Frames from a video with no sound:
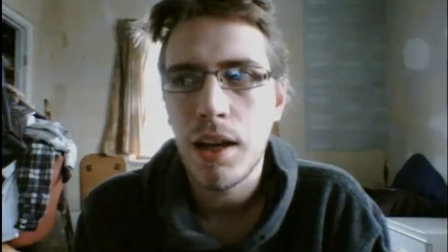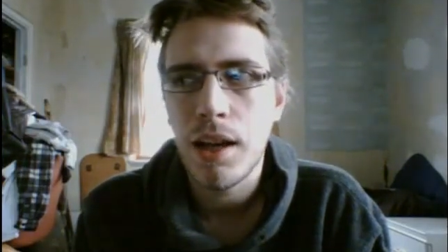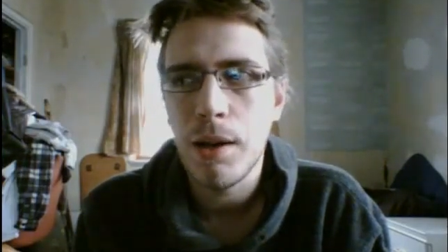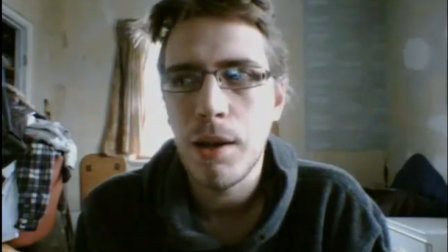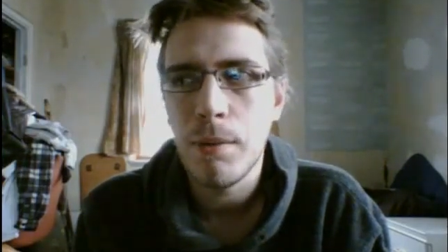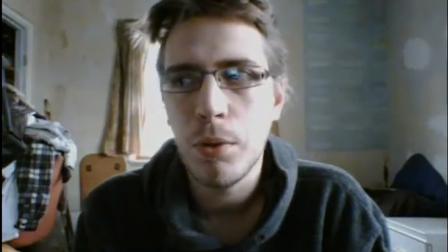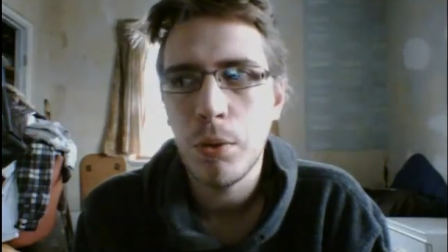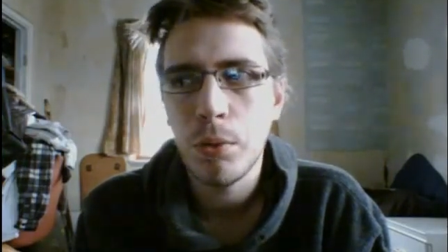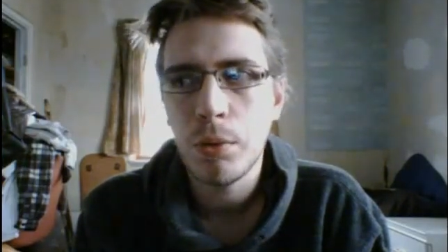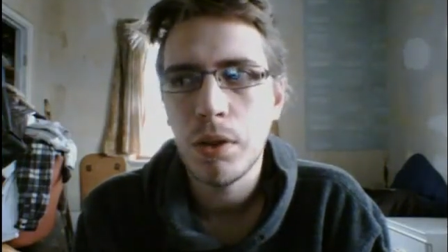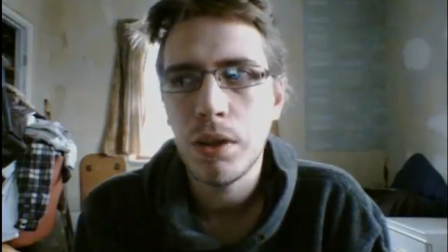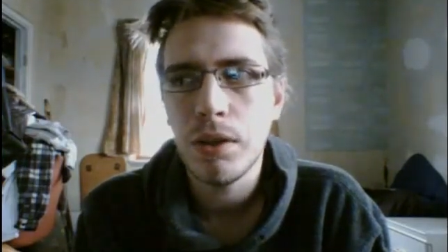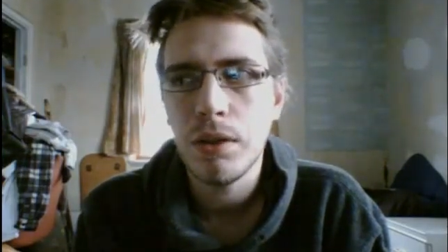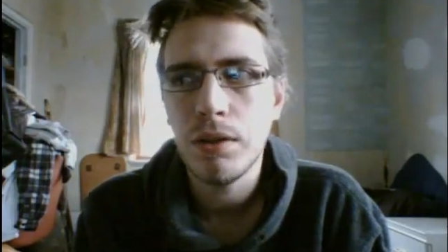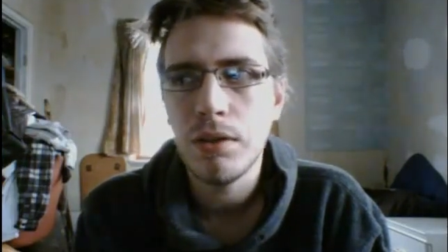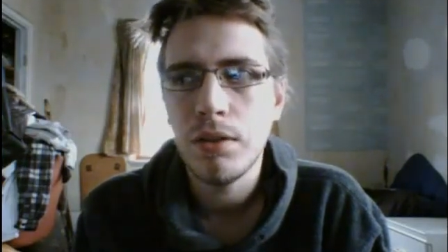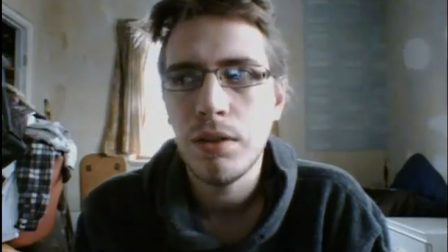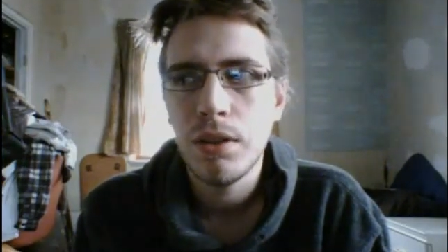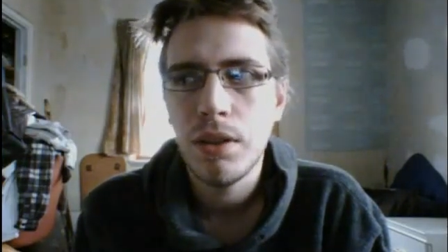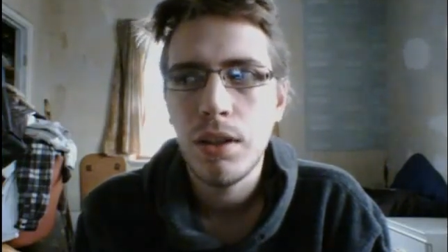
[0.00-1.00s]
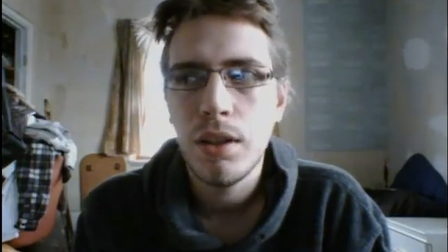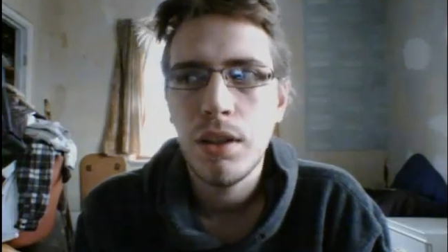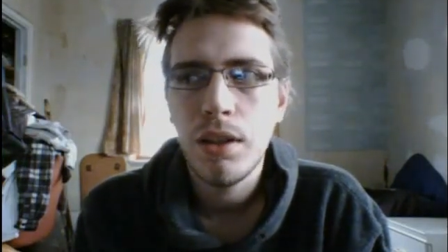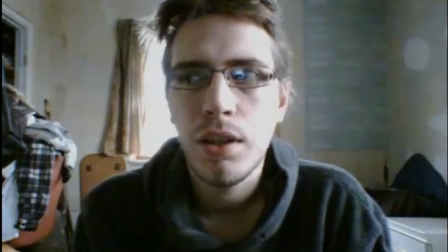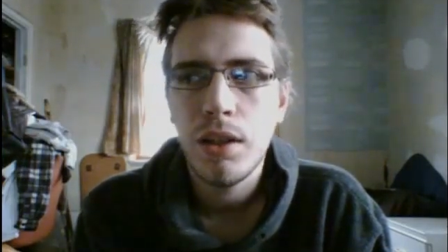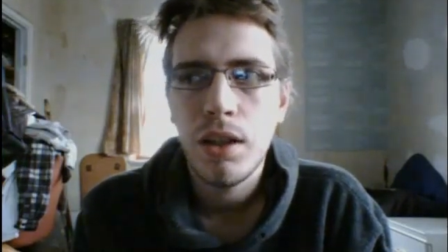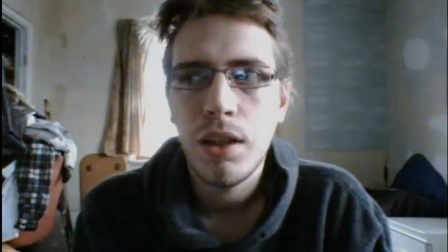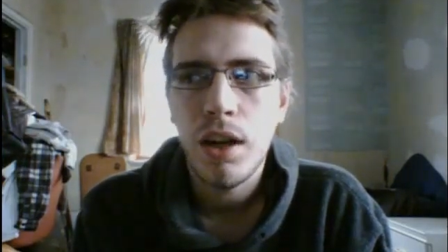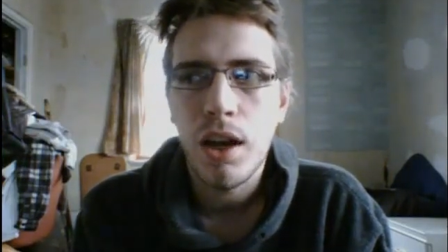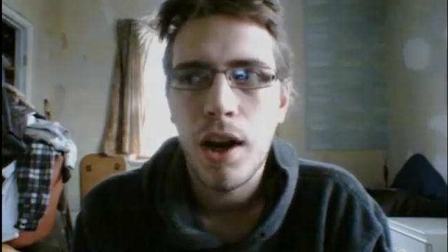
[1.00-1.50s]
Morgan,
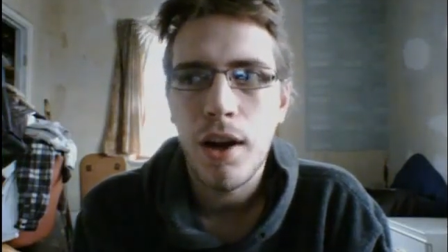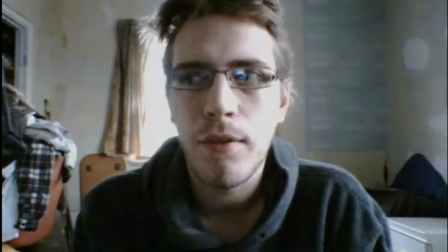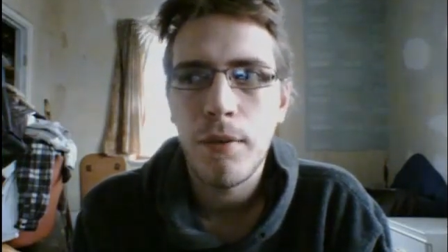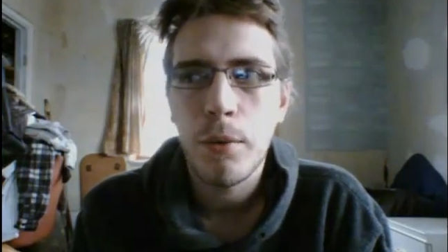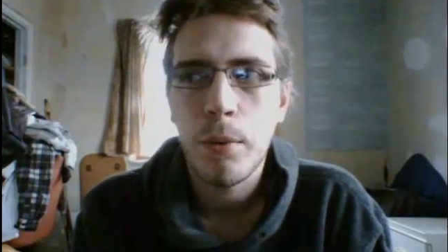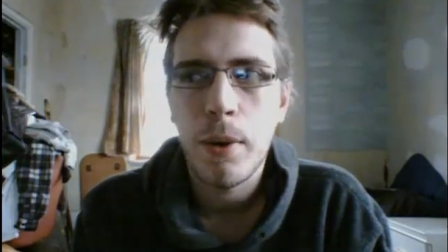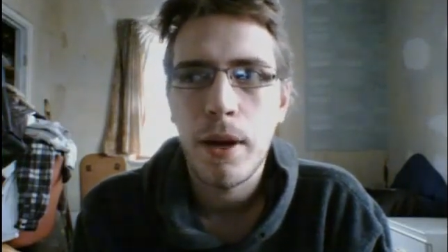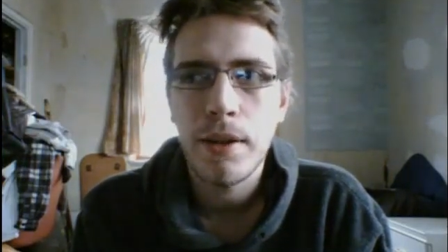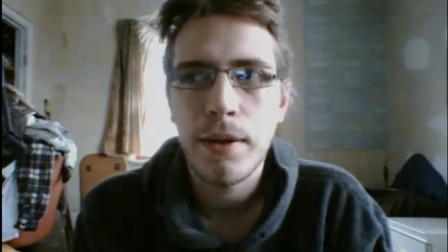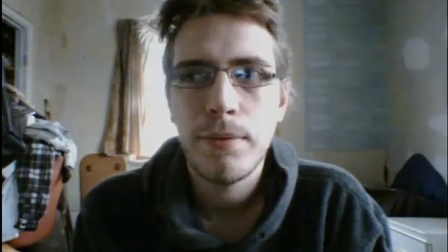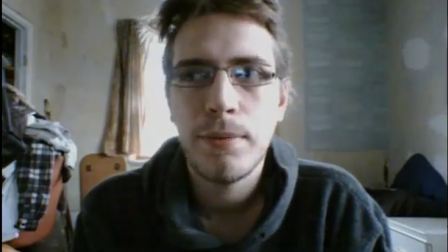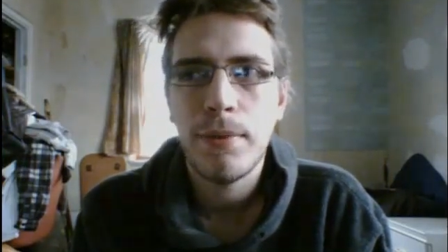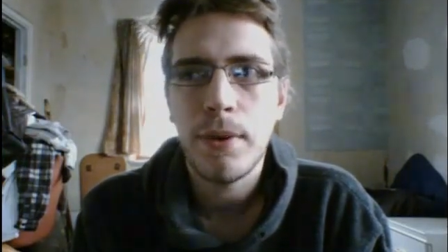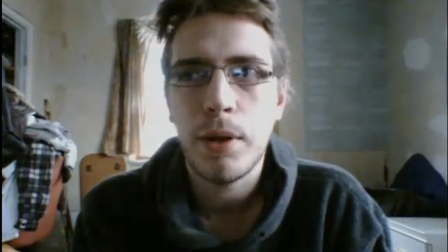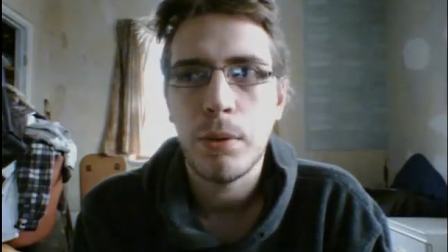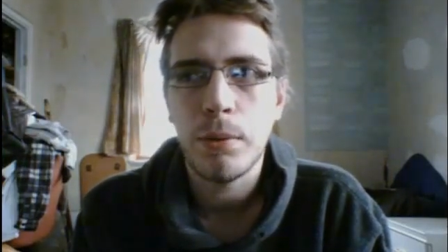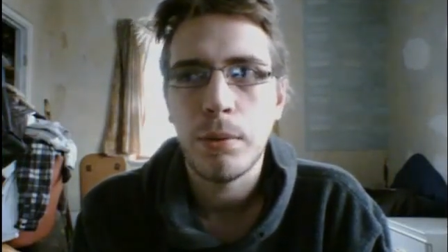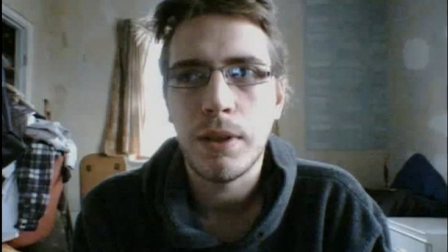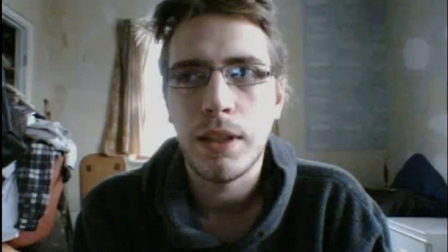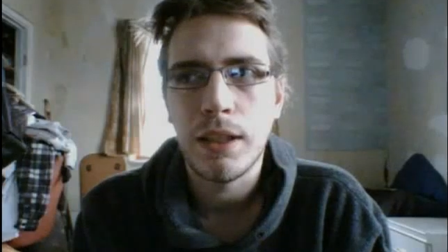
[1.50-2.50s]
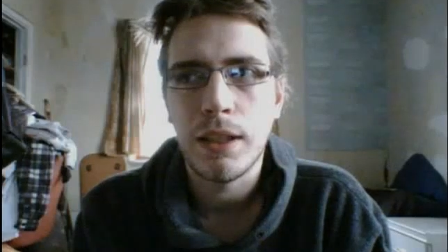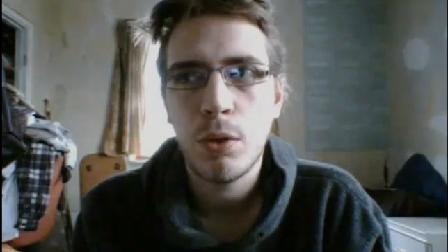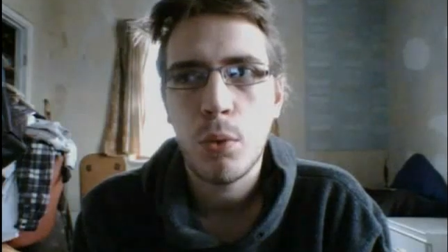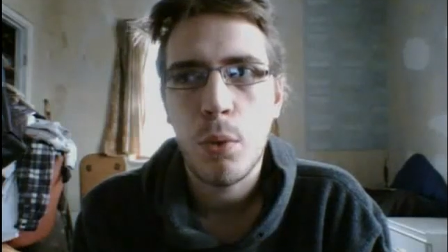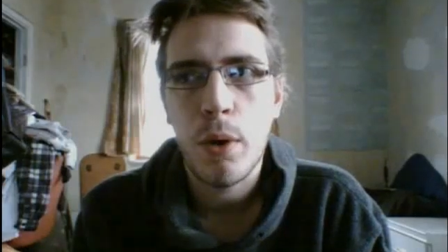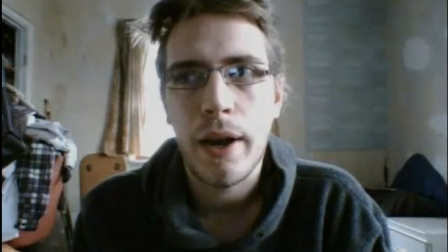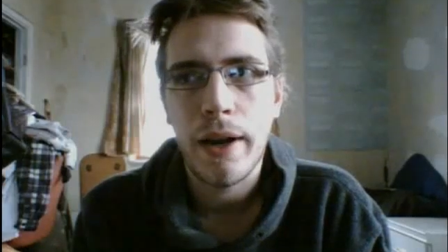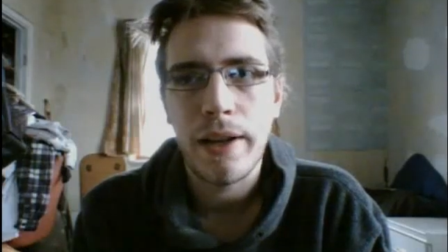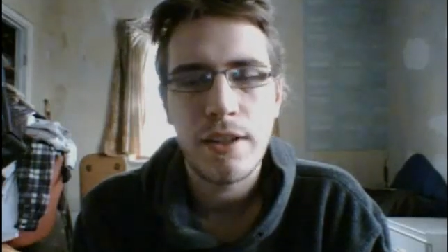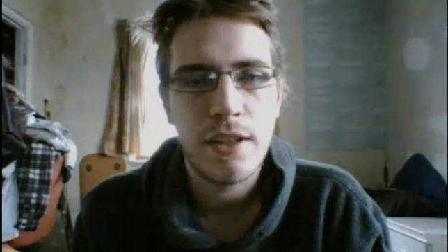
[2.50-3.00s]
I've always felt, is
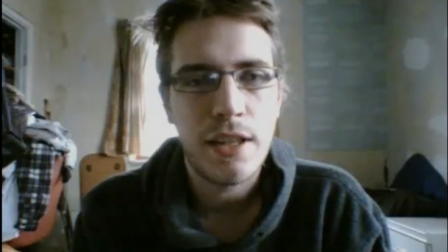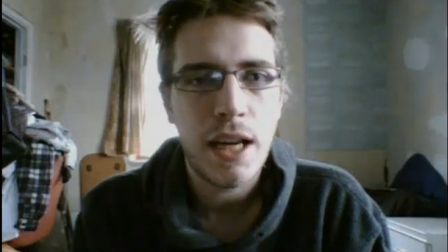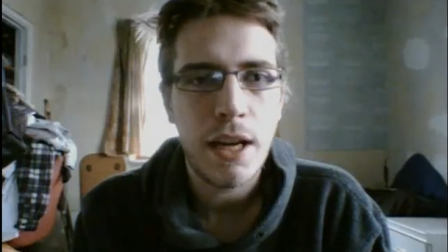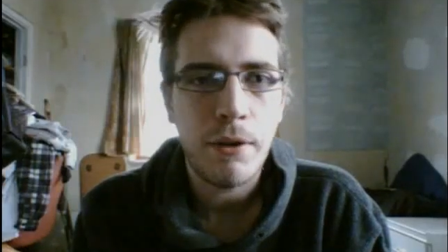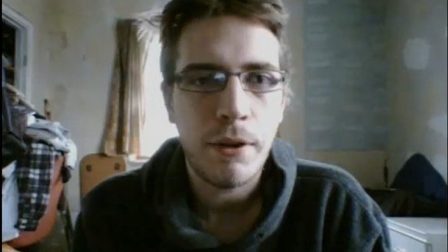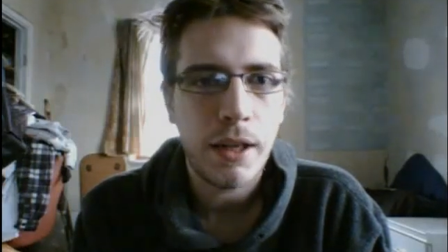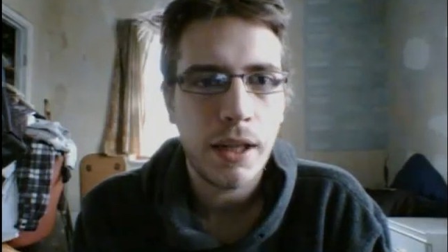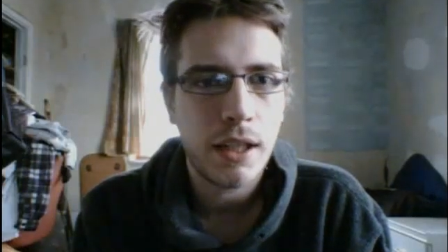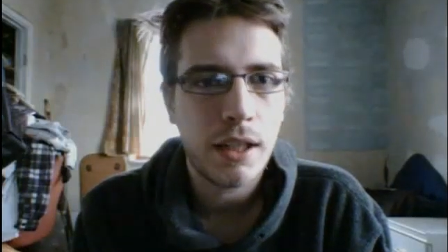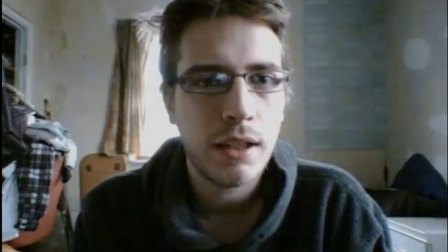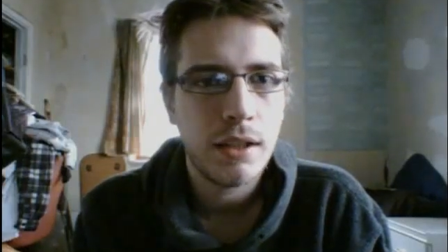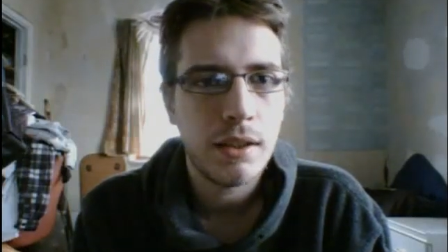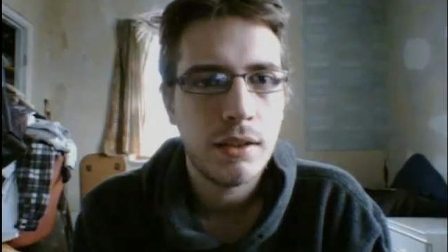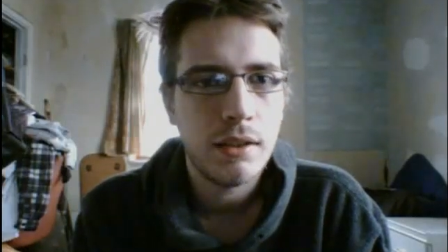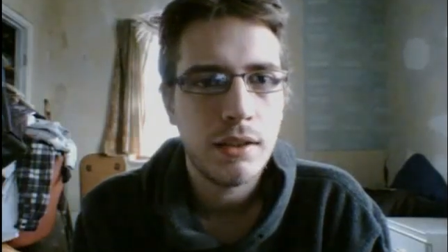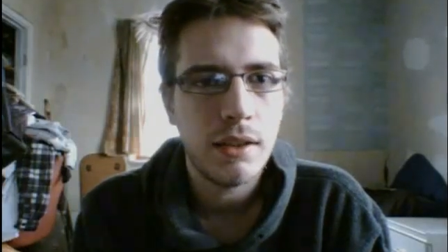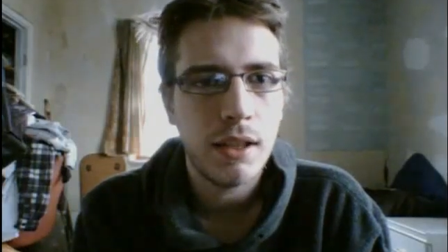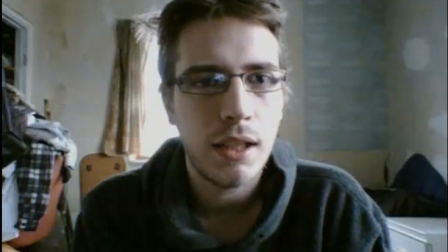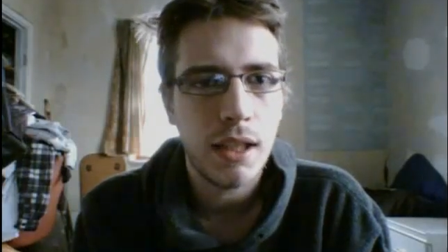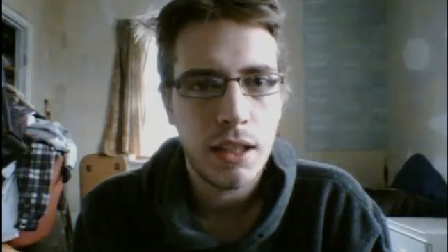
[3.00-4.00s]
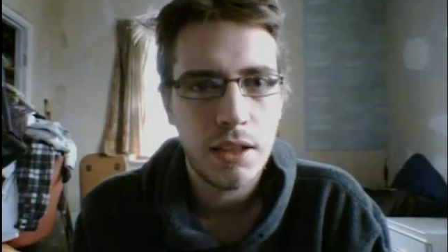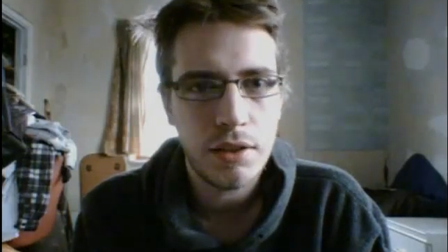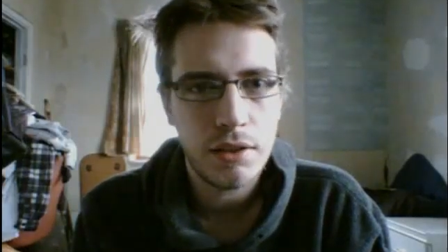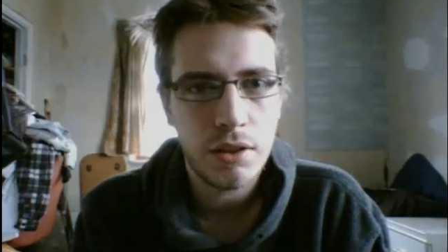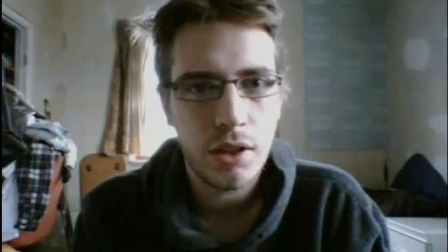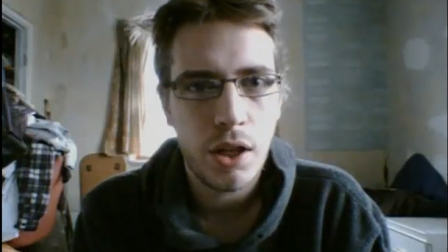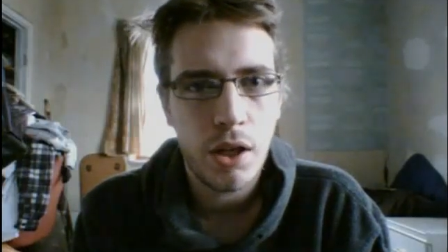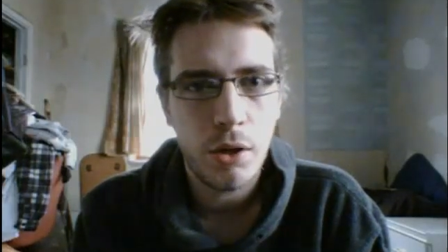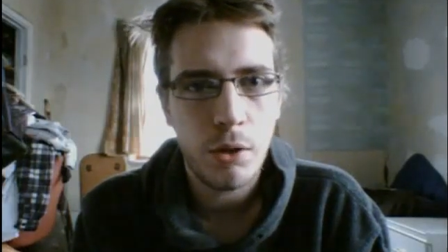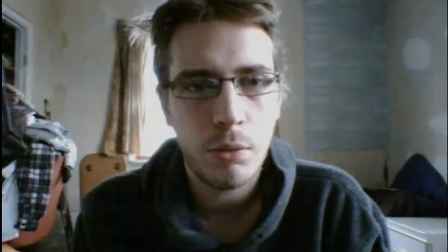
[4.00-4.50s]
quite generic in his
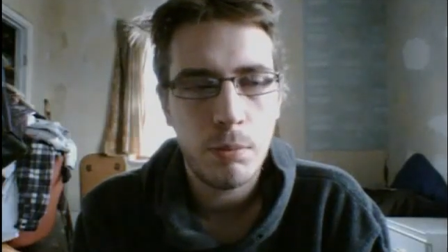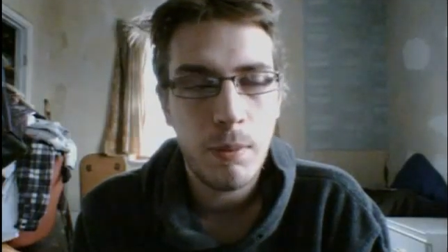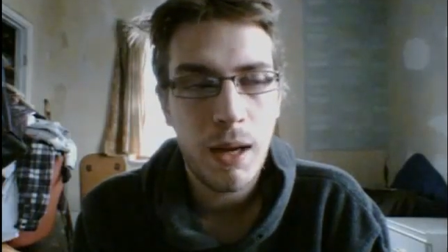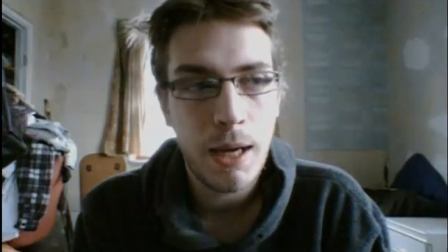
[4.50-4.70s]
style.